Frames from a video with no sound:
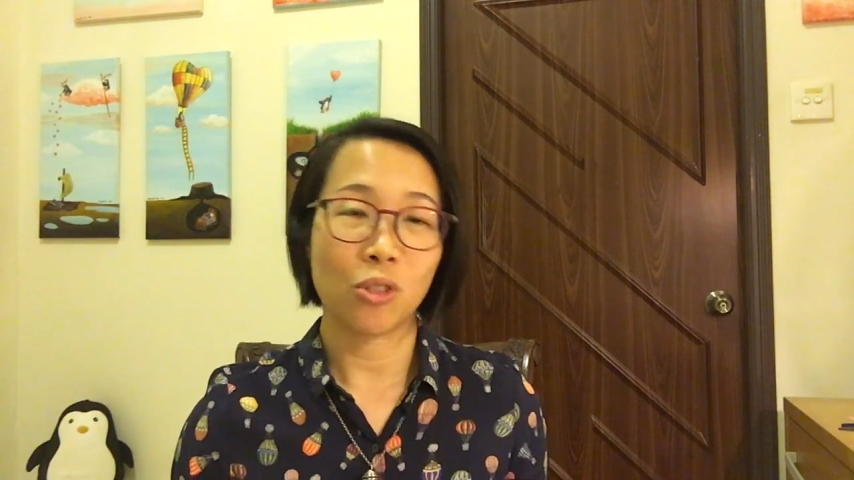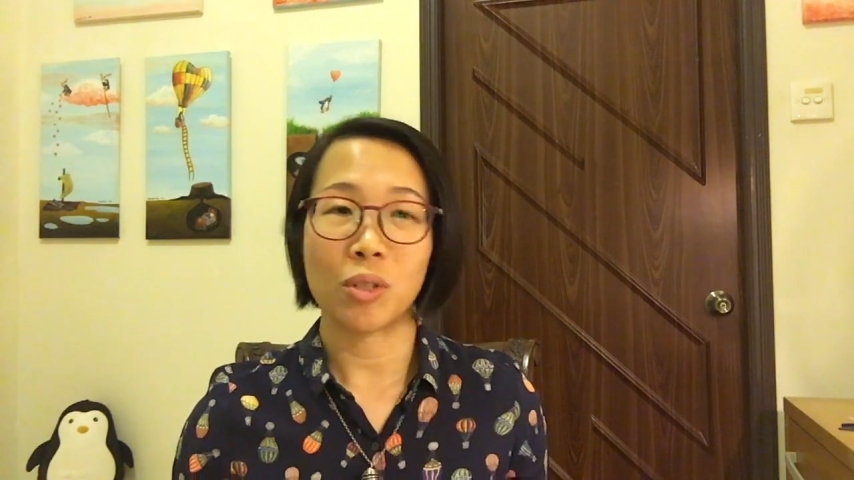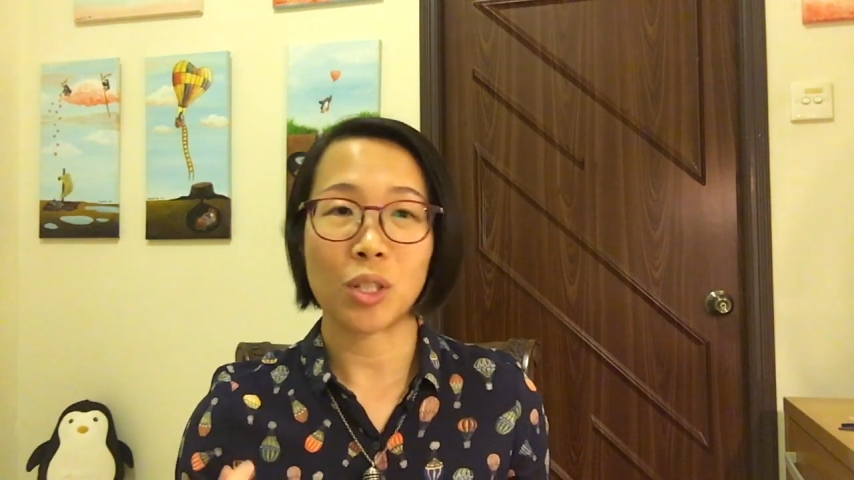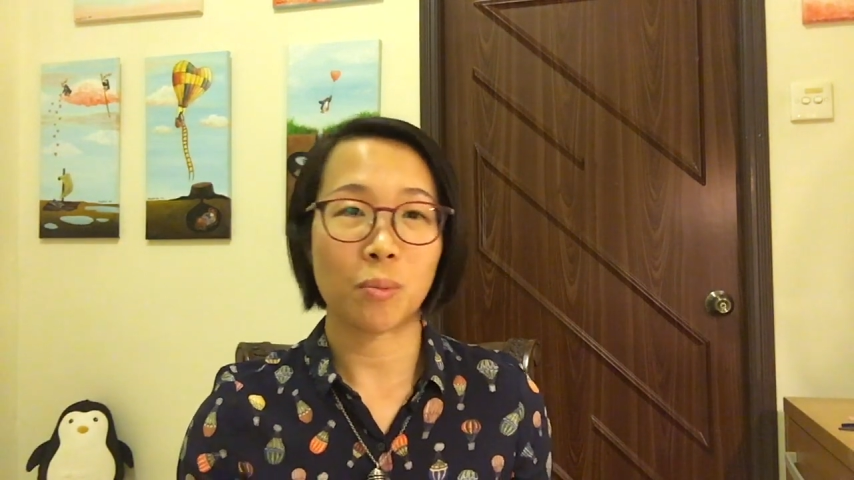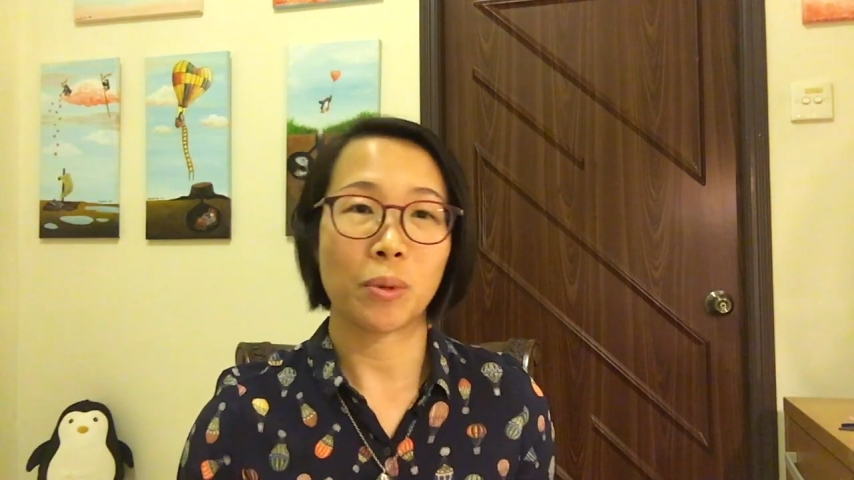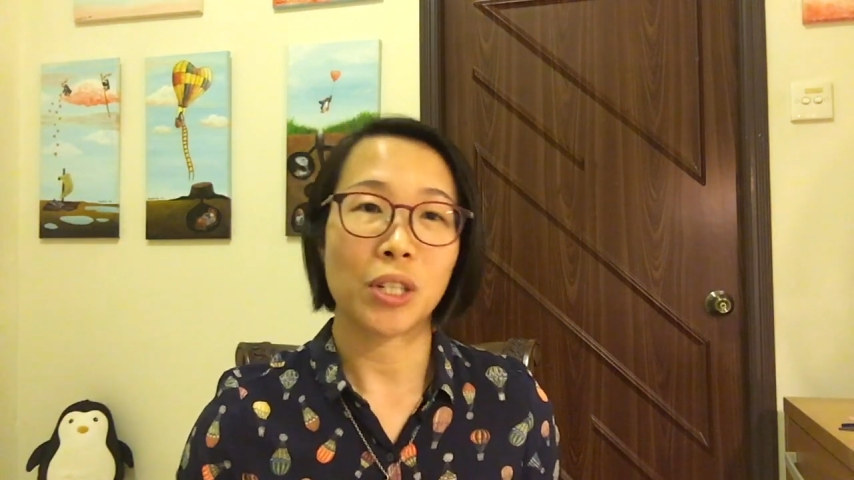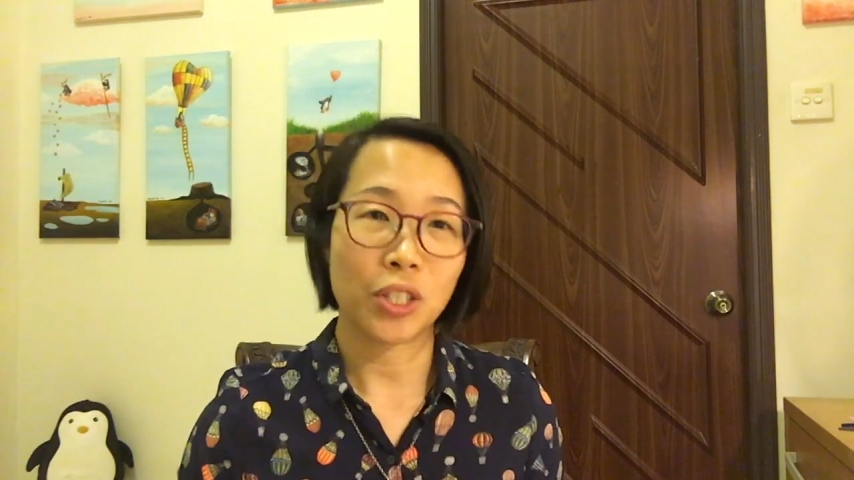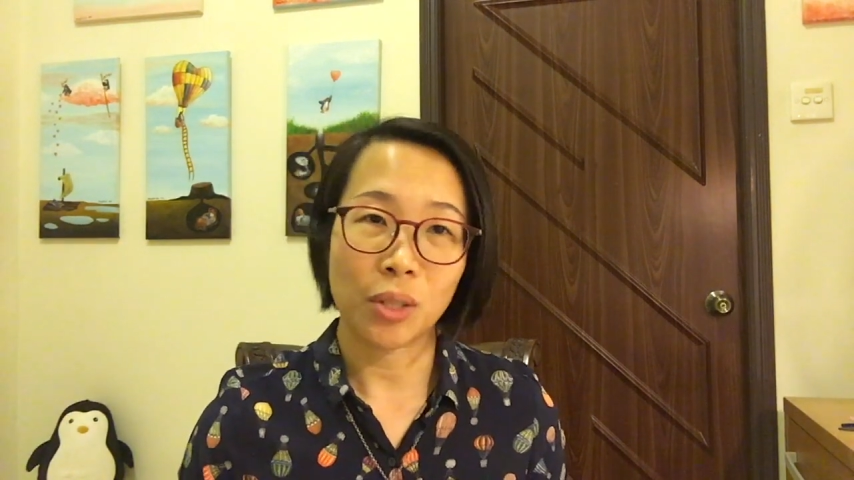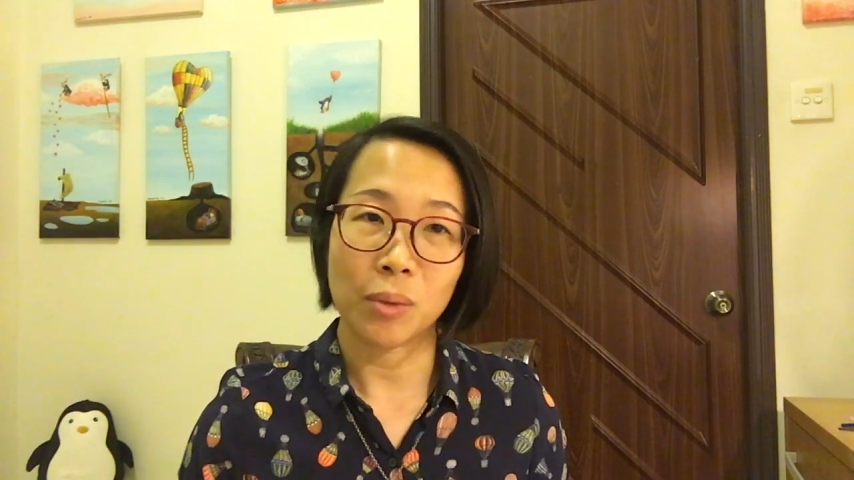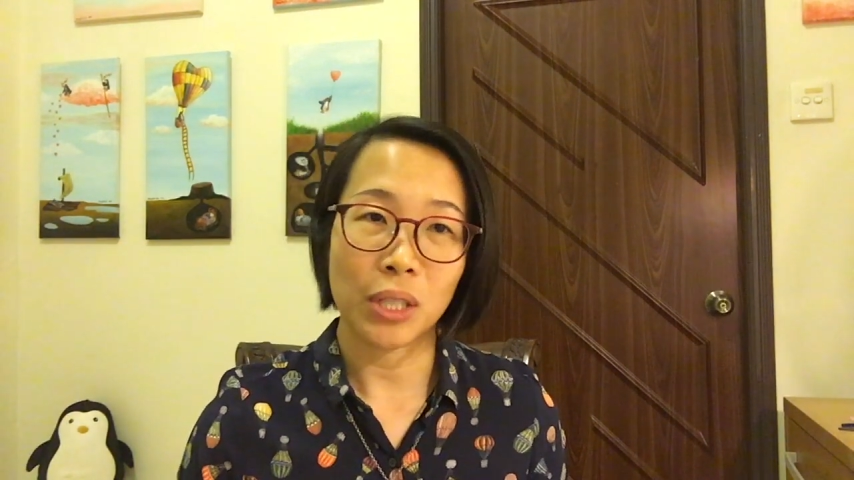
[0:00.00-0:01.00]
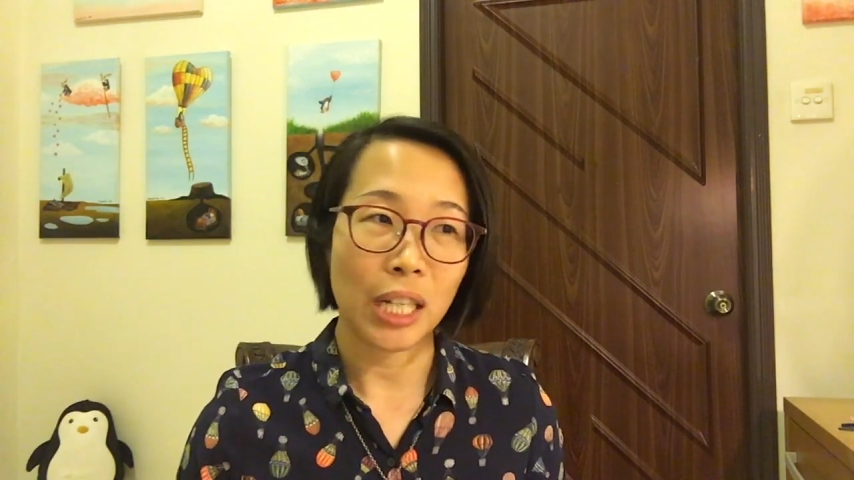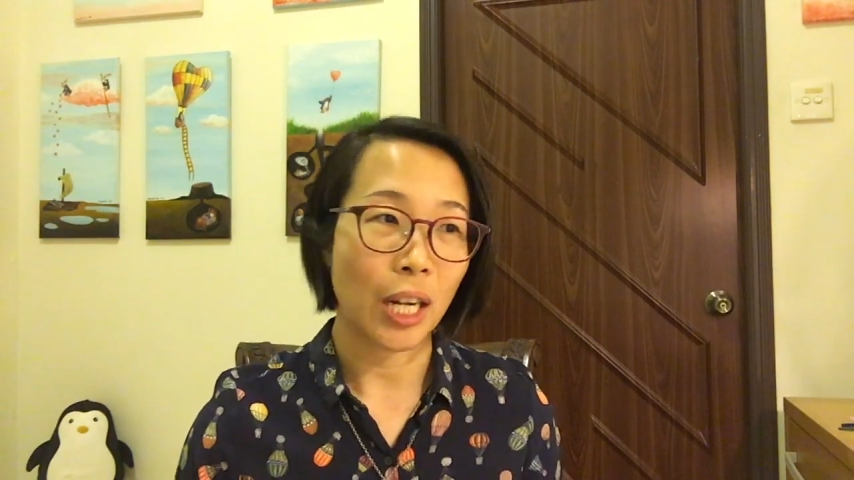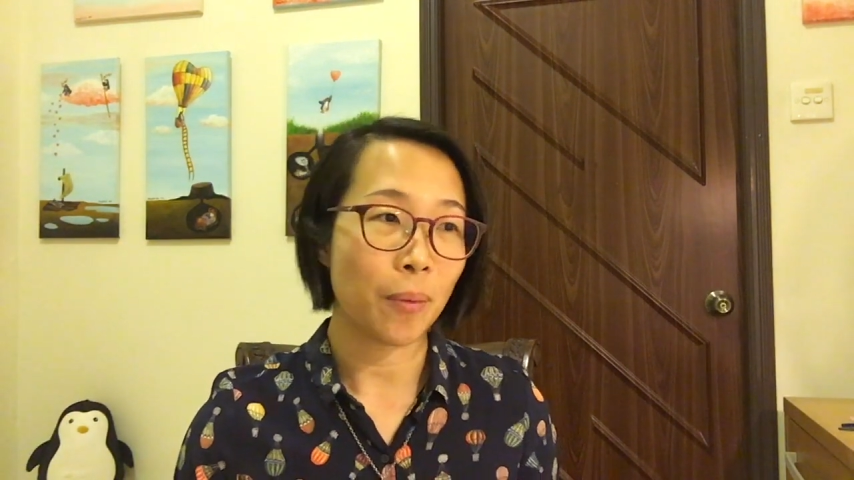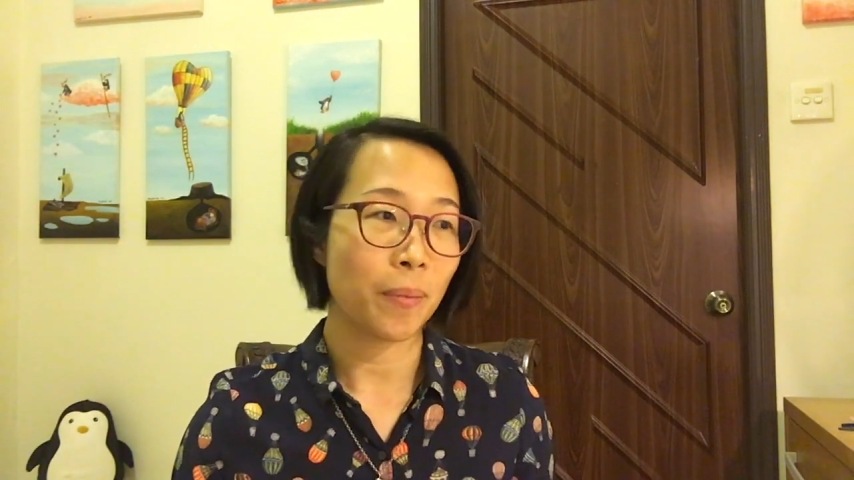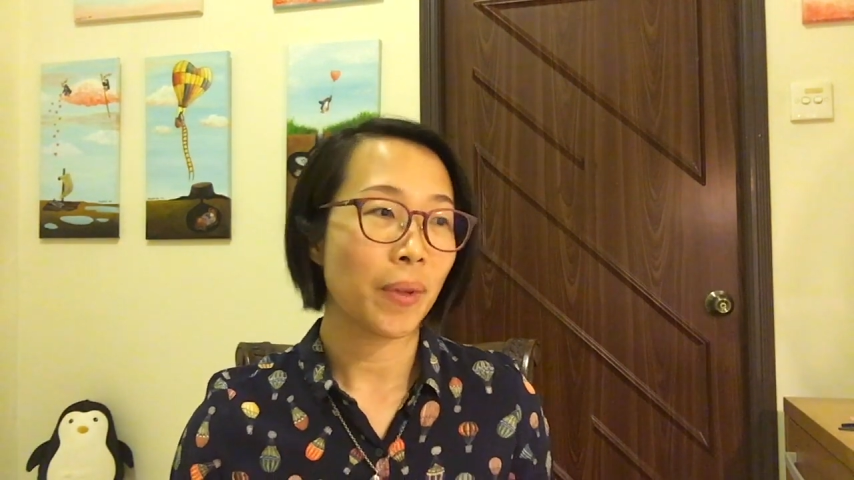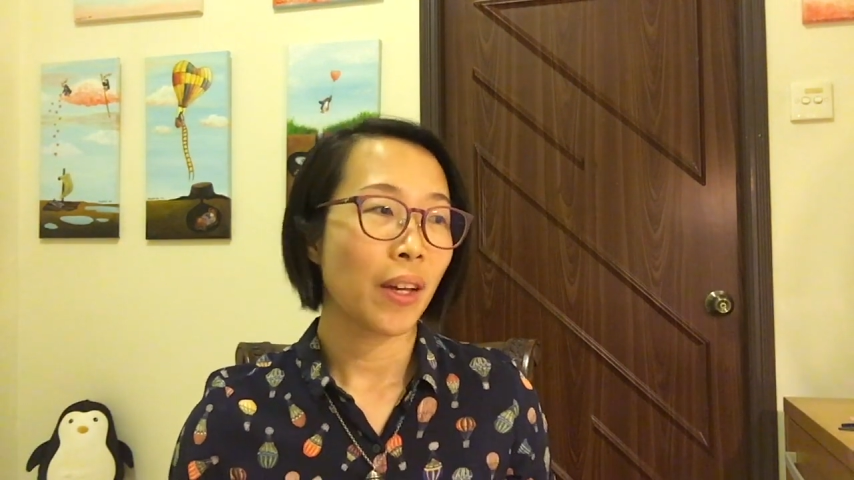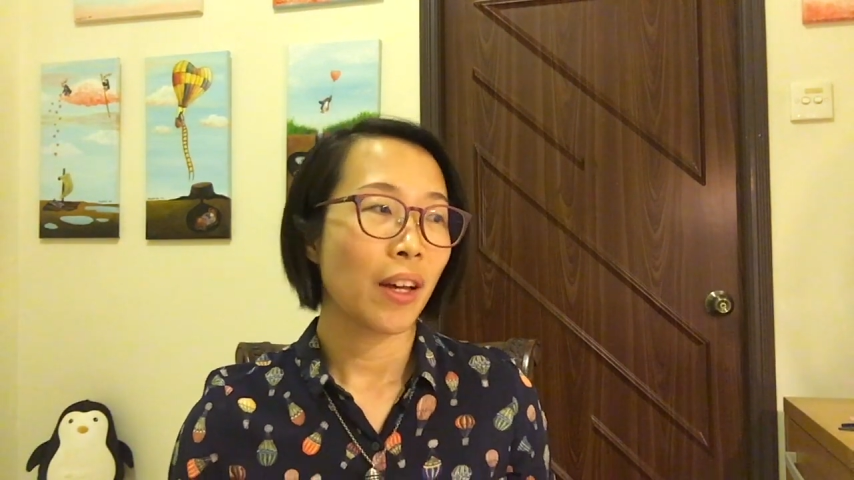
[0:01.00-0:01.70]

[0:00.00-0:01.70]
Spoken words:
new inspiration would come,